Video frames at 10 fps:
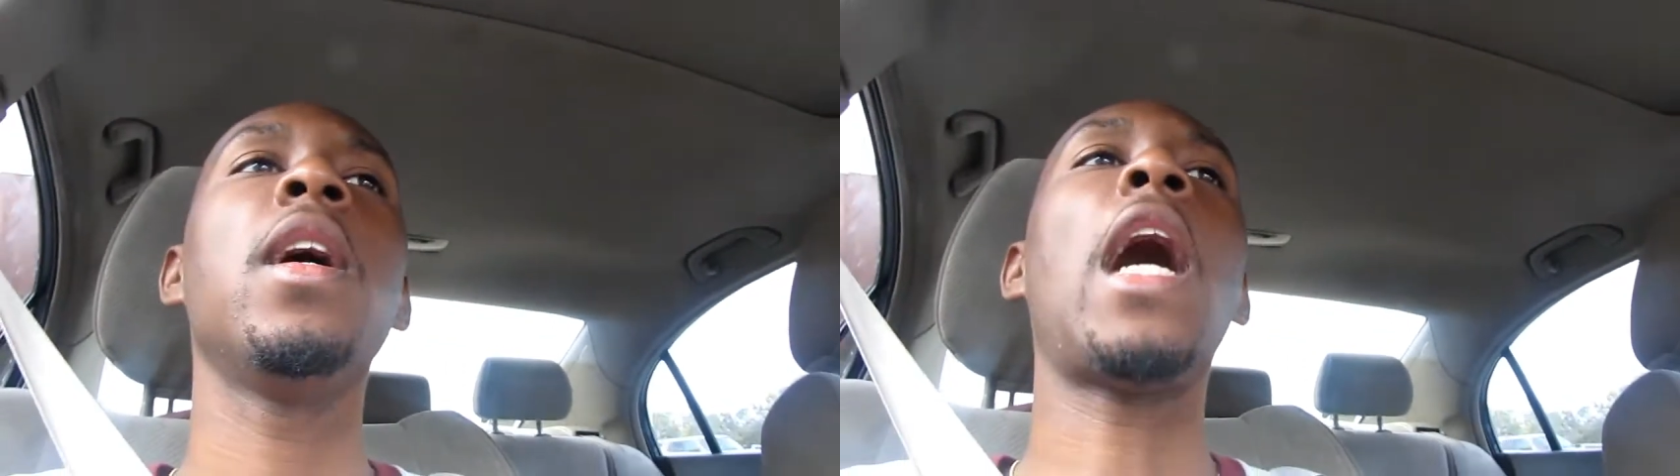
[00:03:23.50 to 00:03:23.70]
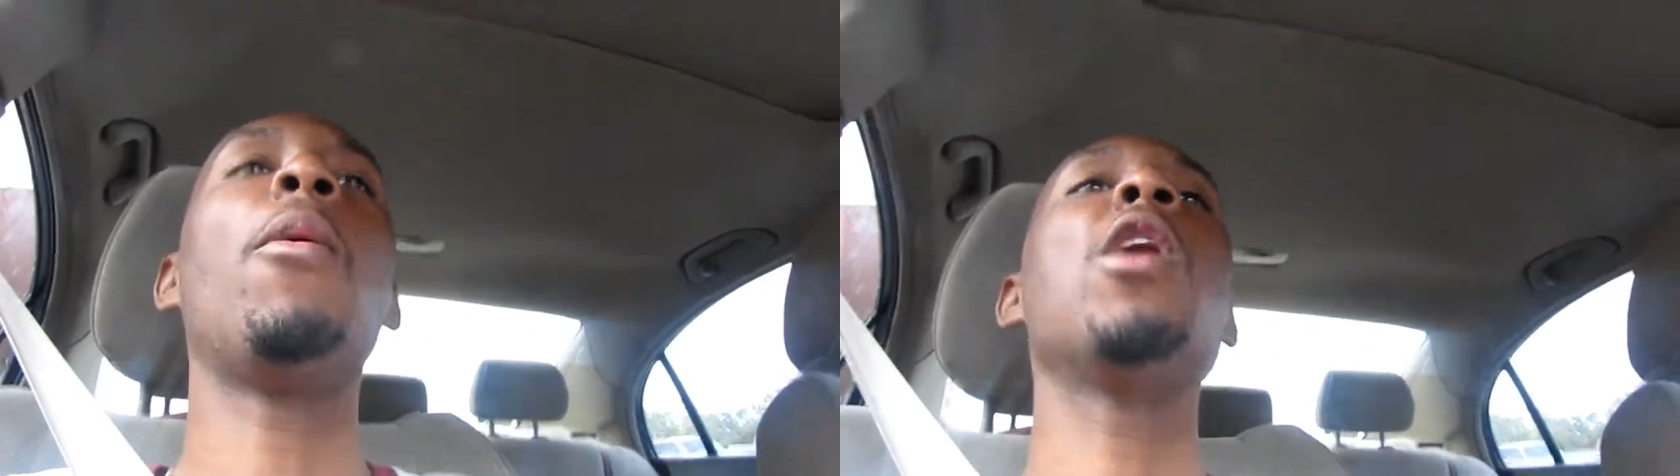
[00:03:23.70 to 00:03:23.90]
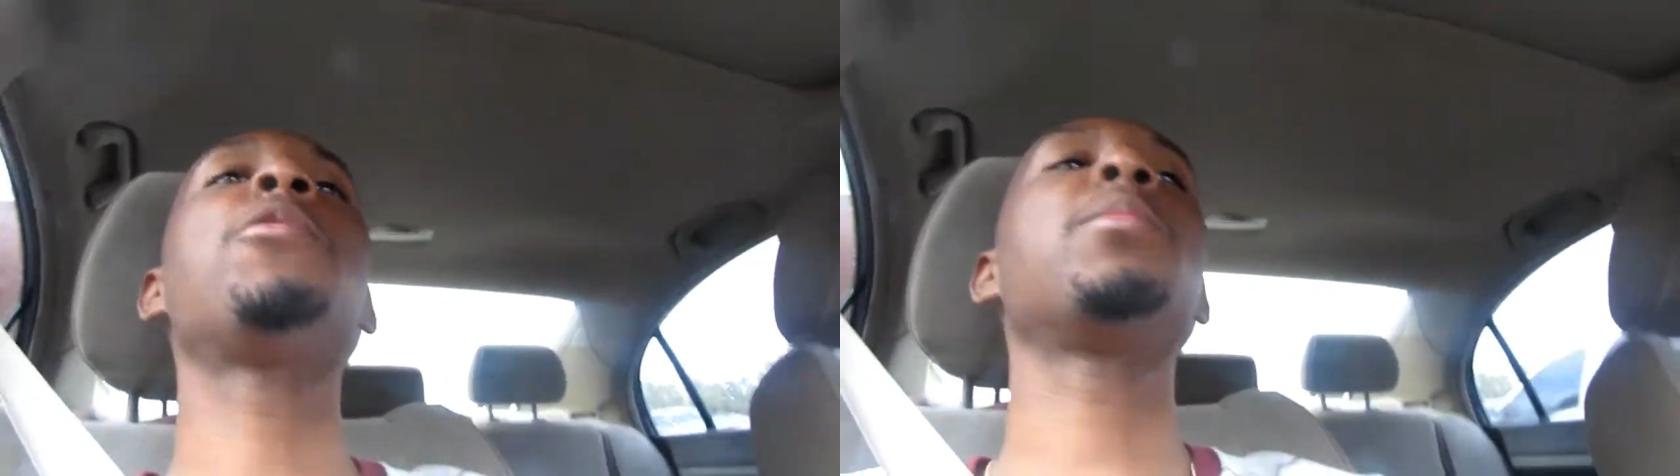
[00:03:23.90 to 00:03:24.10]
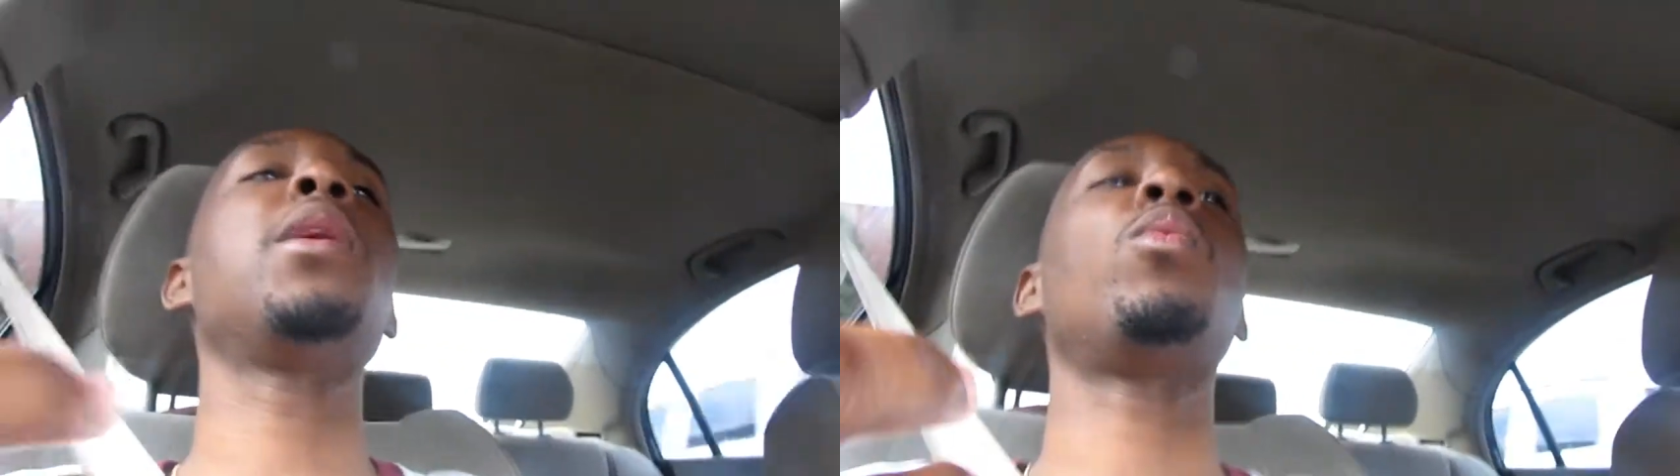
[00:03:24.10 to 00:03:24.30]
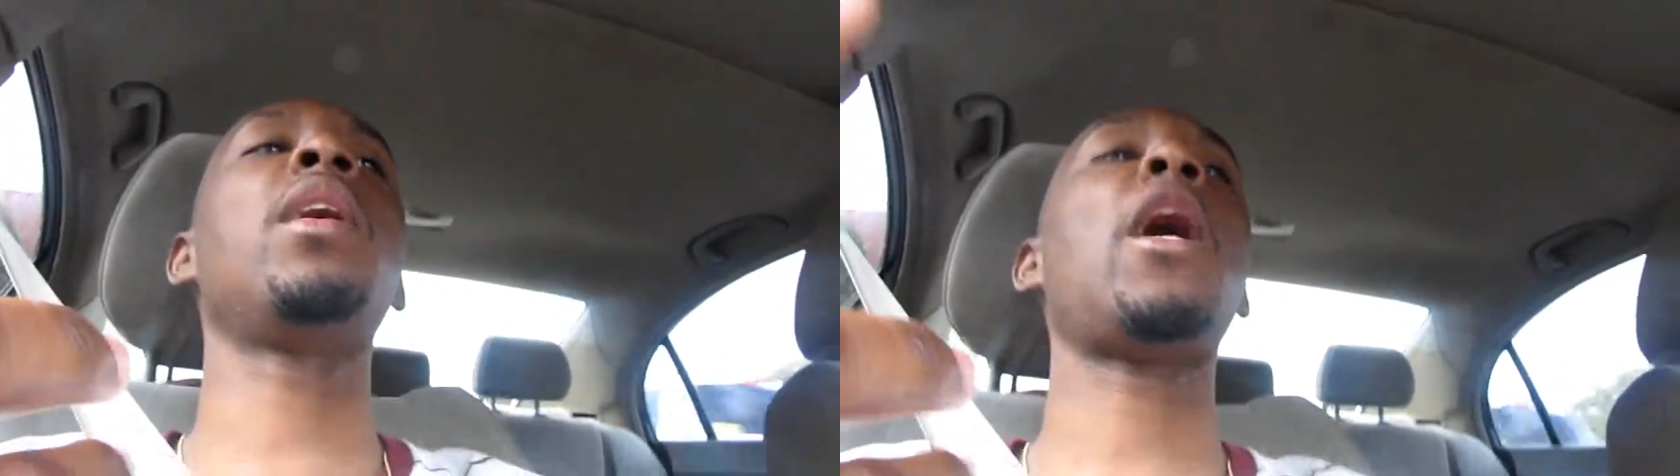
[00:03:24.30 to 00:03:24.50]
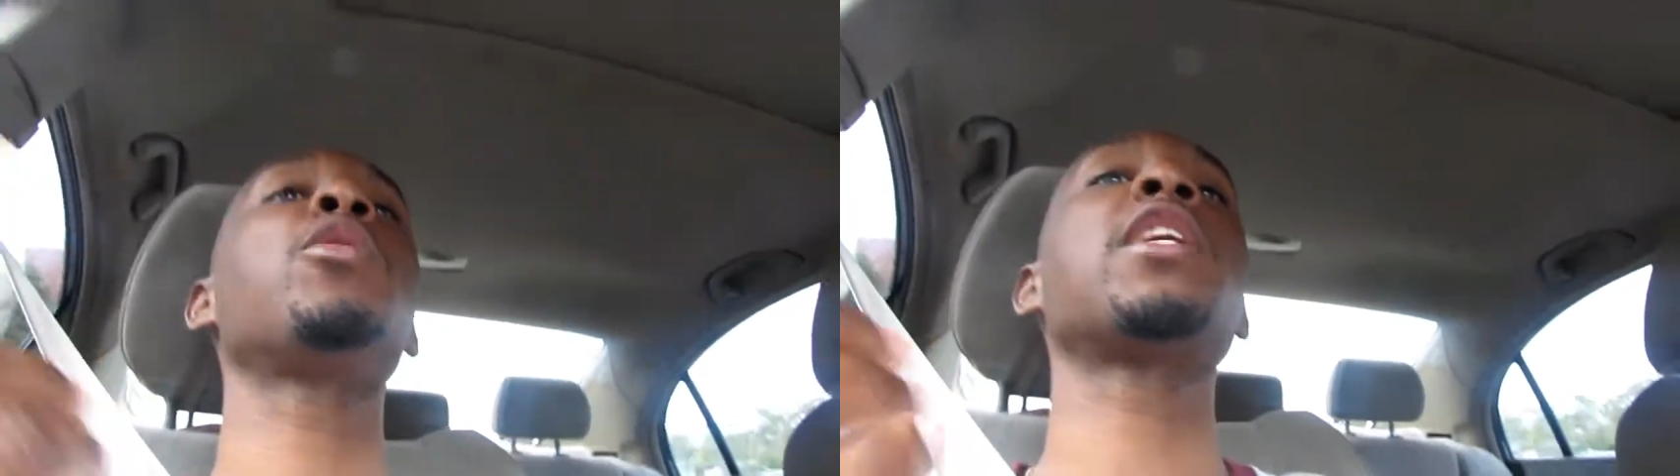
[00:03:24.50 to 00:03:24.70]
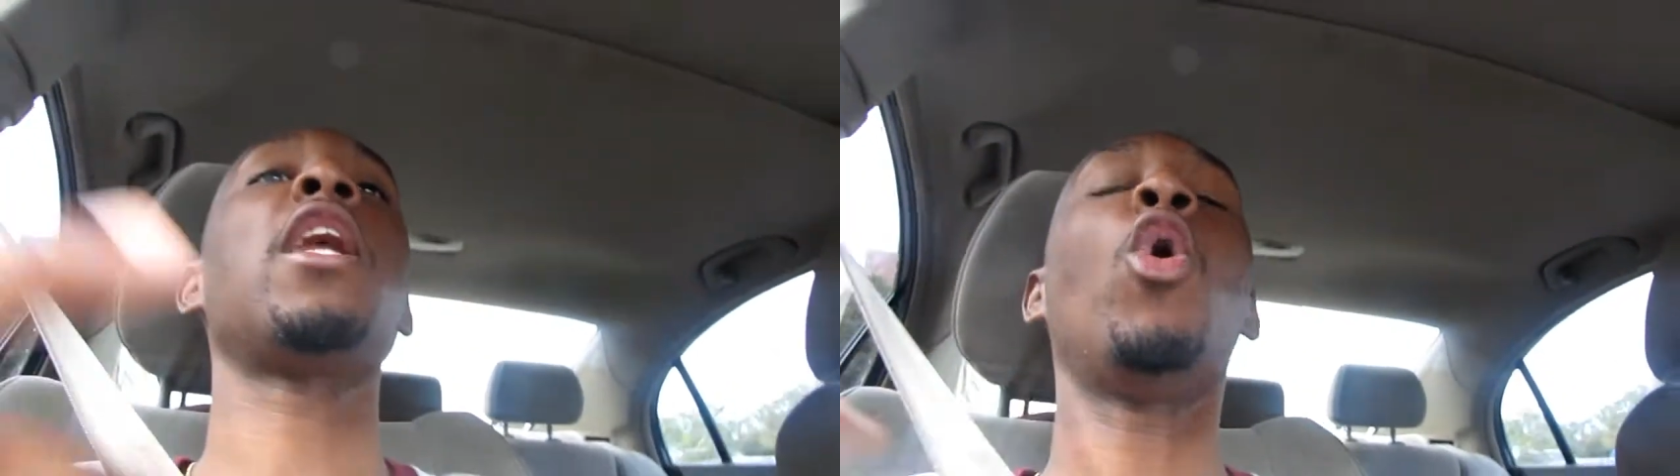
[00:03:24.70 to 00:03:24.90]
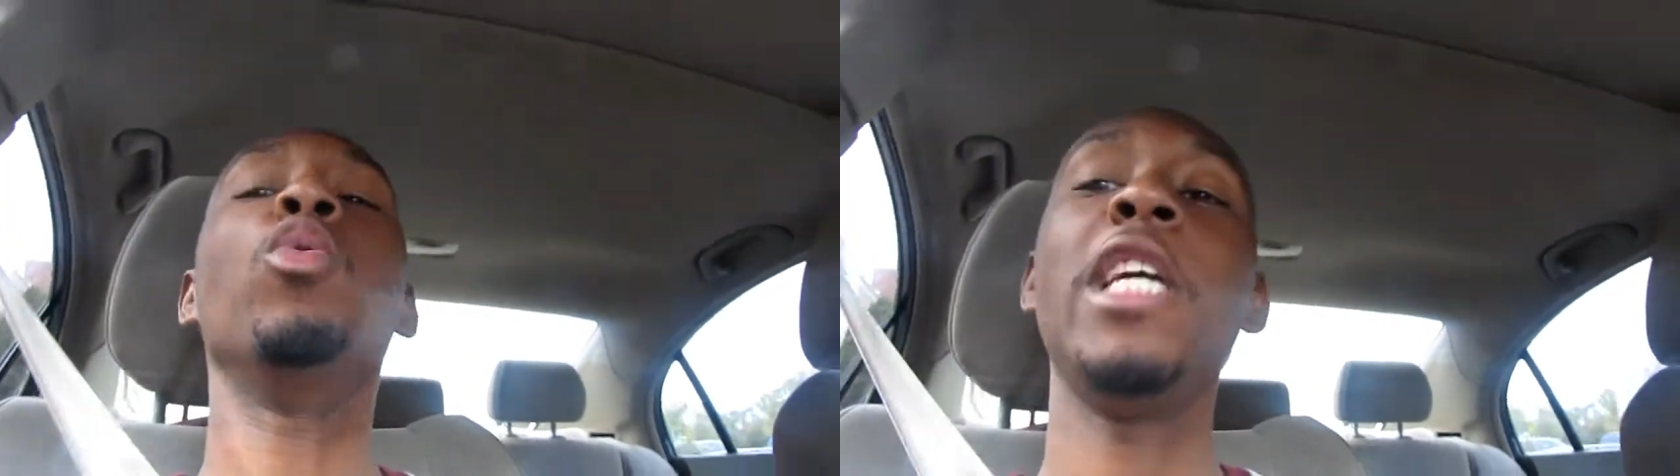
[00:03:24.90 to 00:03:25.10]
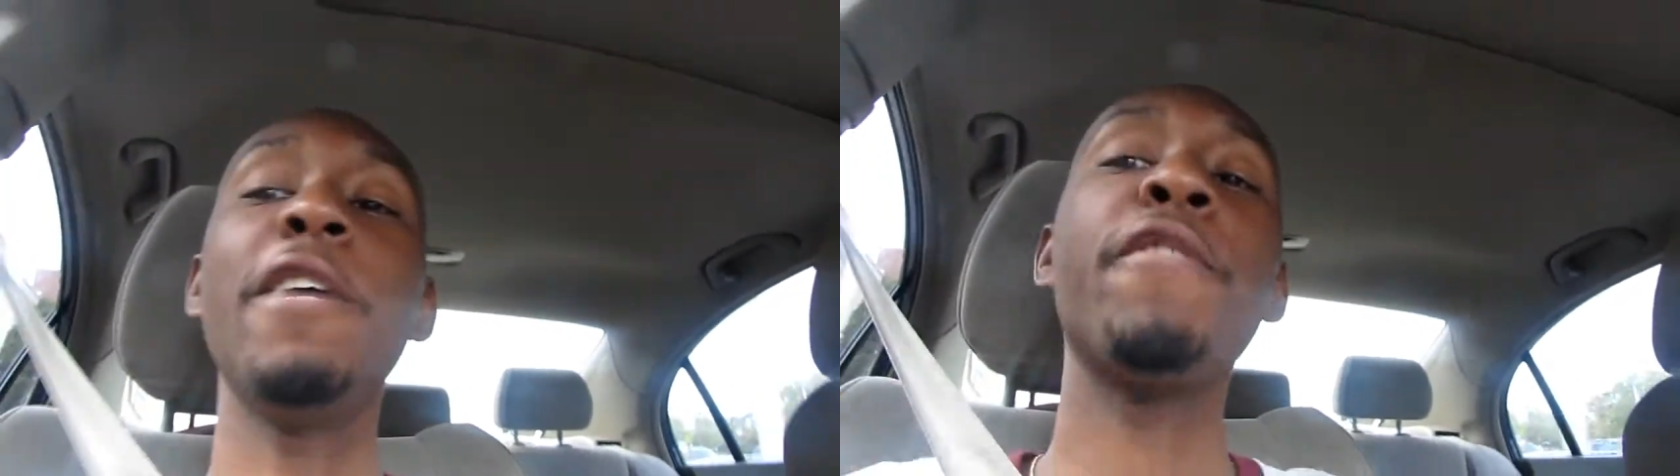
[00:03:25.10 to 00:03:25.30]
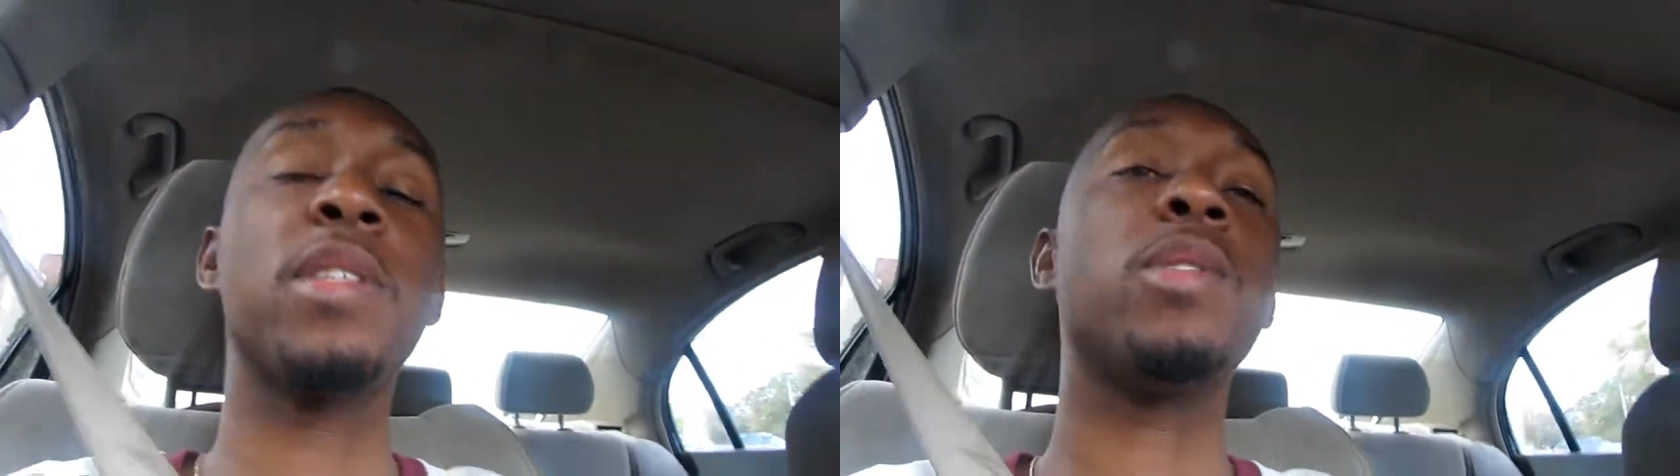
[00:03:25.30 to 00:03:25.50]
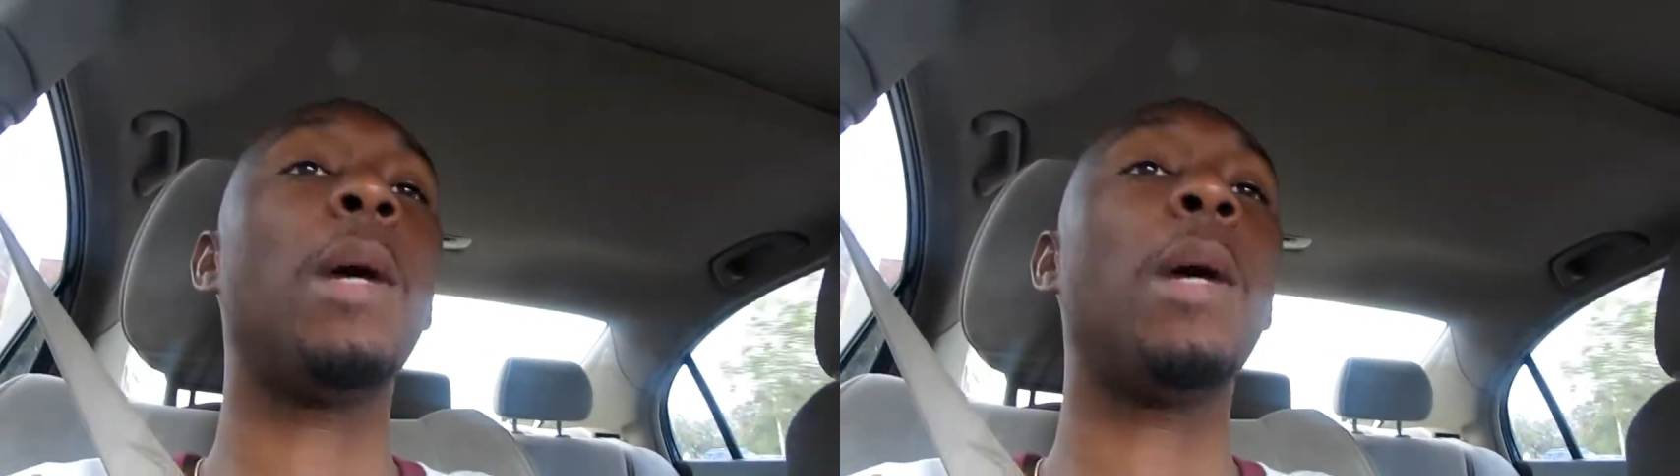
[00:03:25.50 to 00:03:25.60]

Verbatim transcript: I was supposed to be in the wedding. I was supposed to get a whole different suit.